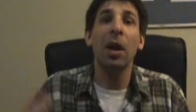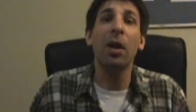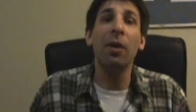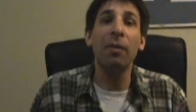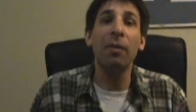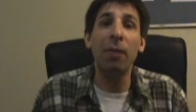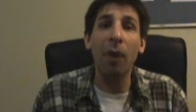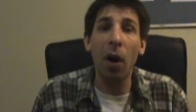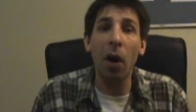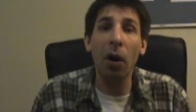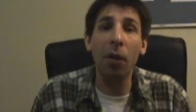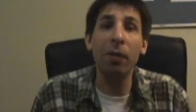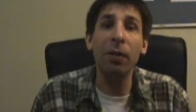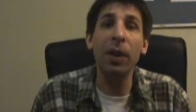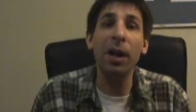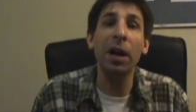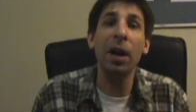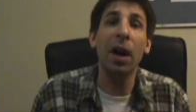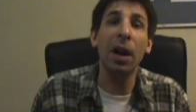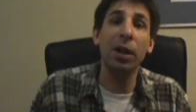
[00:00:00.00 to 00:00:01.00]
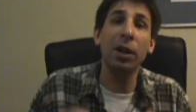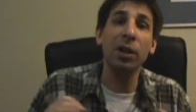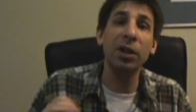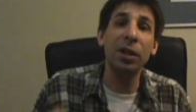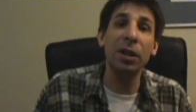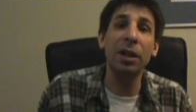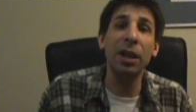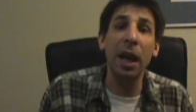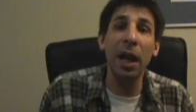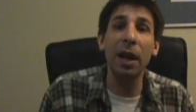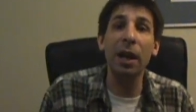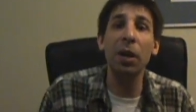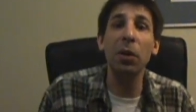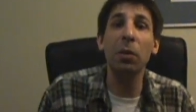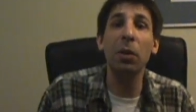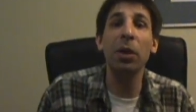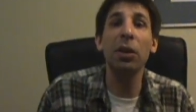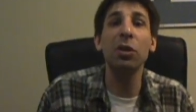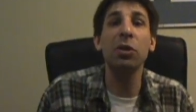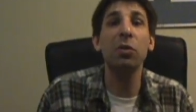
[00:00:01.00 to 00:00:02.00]
evolving, understanding
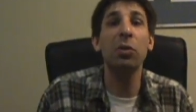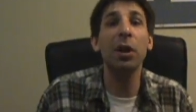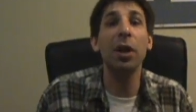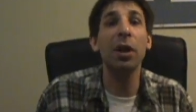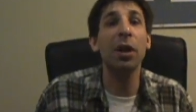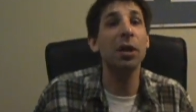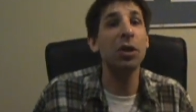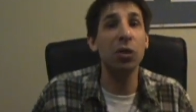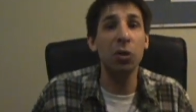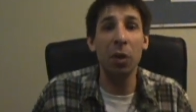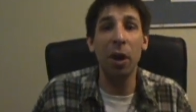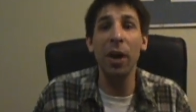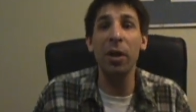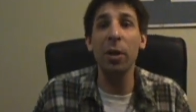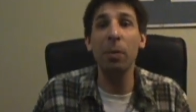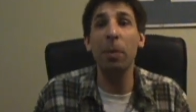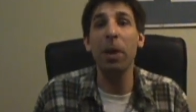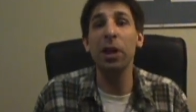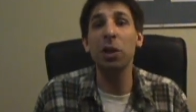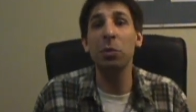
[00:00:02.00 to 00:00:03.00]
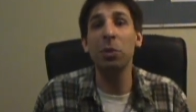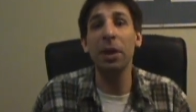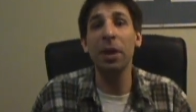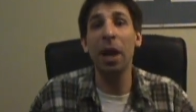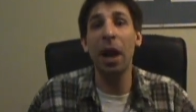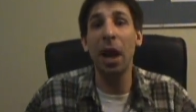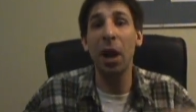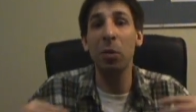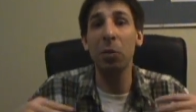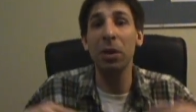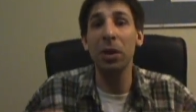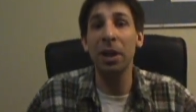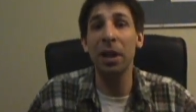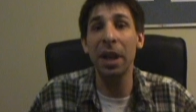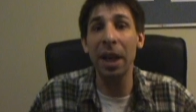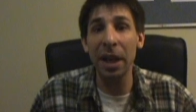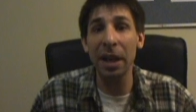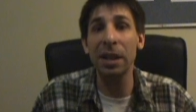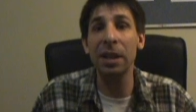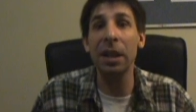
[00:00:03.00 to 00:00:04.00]
what is real, and trying the best we can with
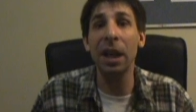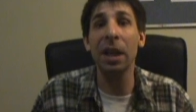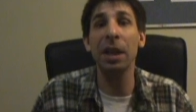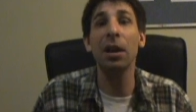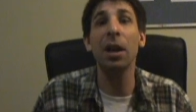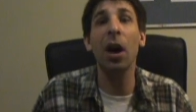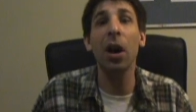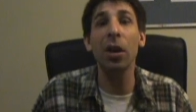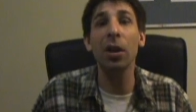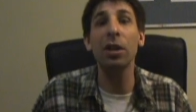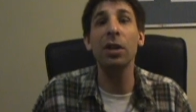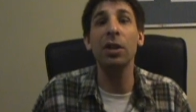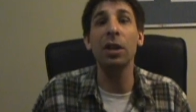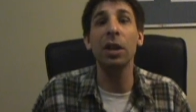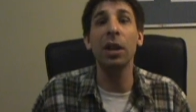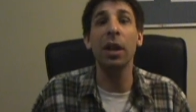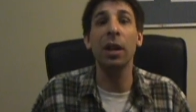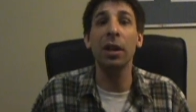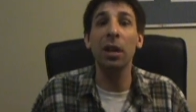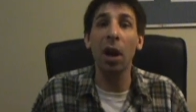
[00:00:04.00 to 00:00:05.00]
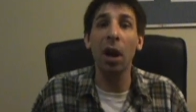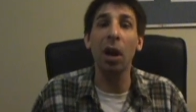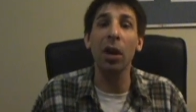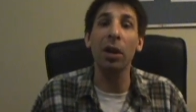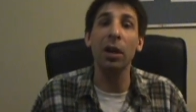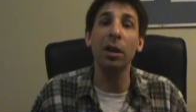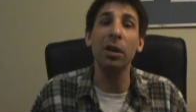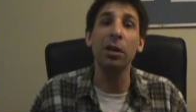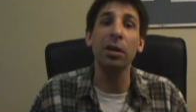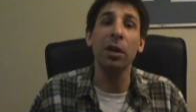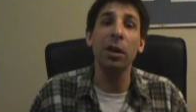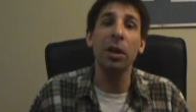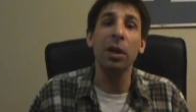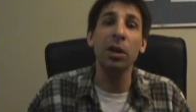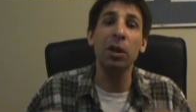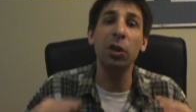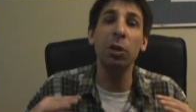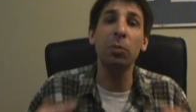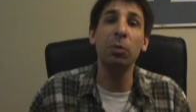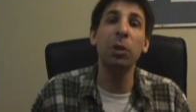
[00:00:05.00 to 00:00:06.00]
today's technology and knowledge
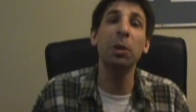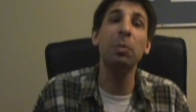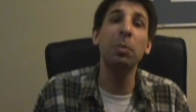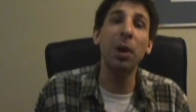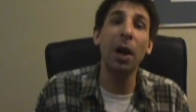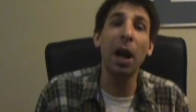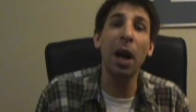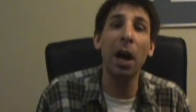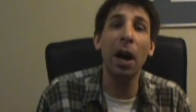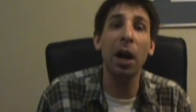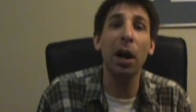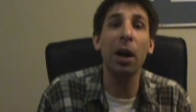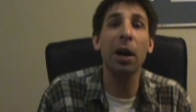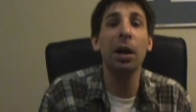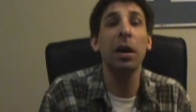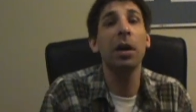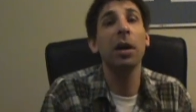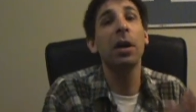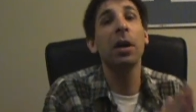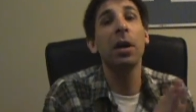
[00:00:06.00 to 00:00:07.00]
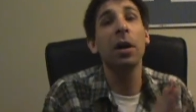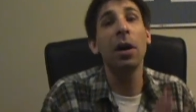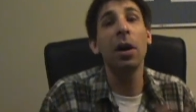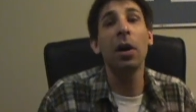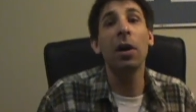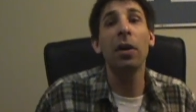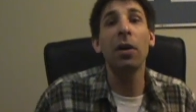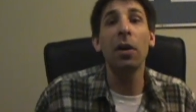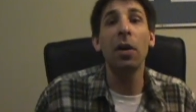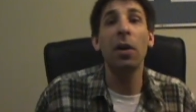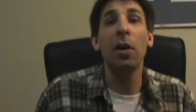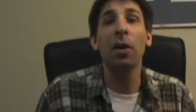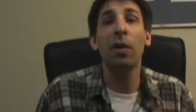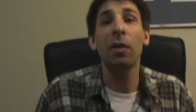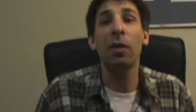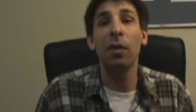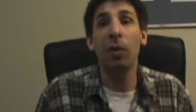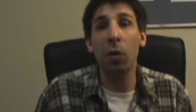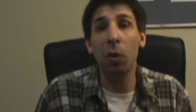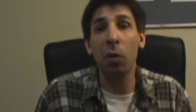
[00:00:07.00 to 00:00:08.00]
to prepare
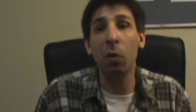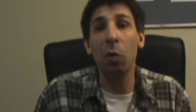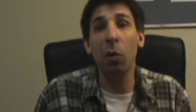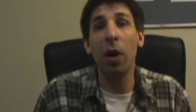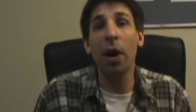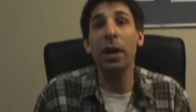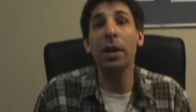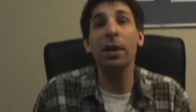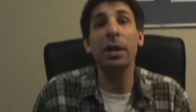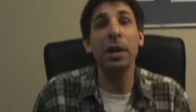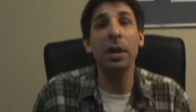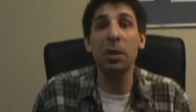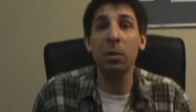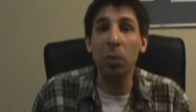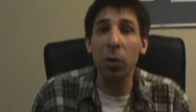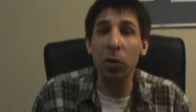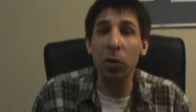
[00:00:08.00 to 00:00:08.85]
for what is